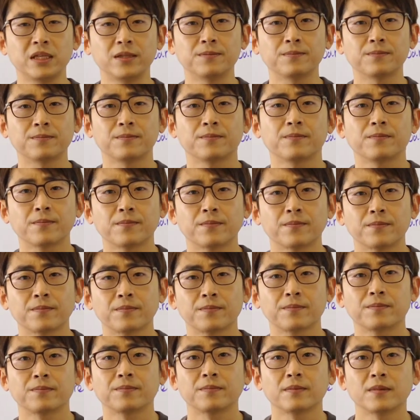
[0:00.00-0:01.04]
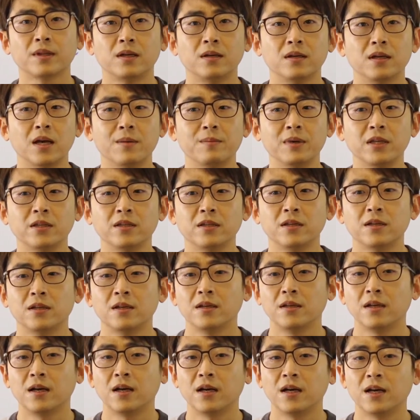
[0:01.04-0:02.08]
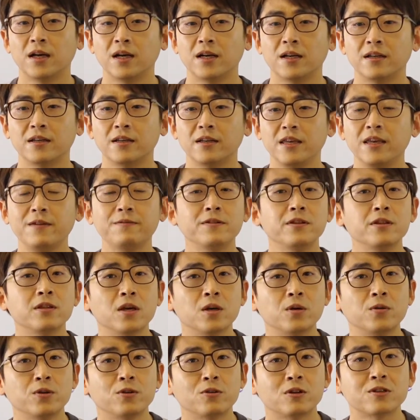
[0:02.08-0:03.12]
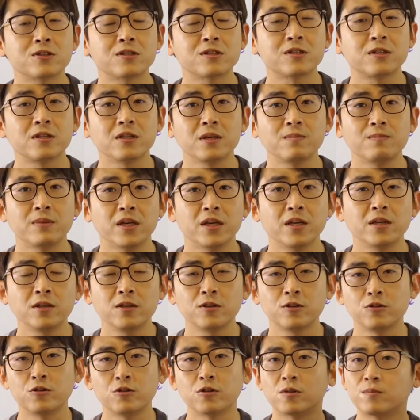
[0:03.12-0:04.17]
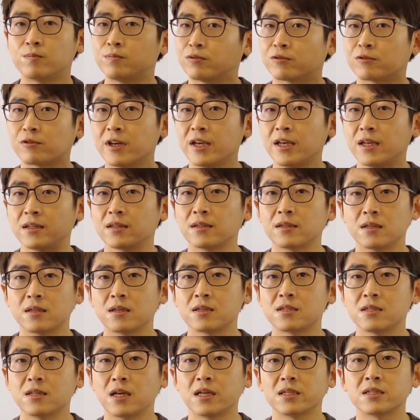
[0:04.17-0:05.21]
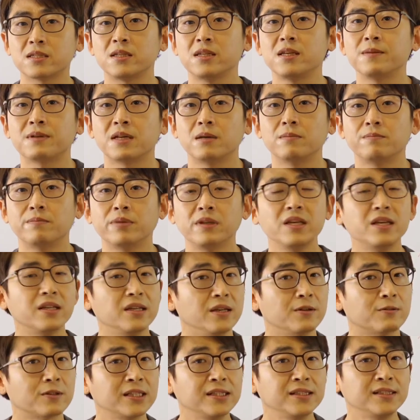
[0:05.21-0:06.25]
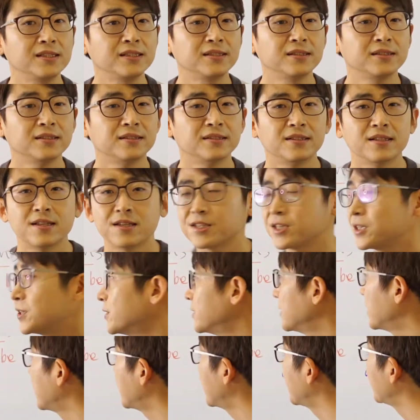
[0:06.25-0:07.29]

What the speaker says: mean? I mean, even though you're sleeping, your brain does not sleep completely, right? So